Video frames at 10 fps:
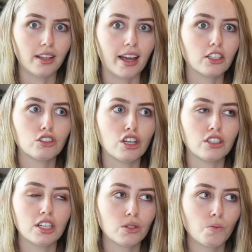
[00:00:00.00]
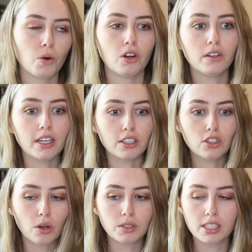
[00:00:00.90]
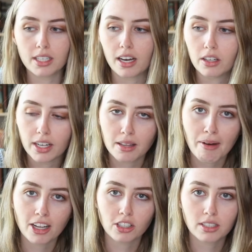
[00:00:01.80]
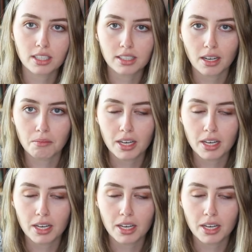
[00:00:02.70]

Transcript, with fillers: Like this world is so detailed and the magic system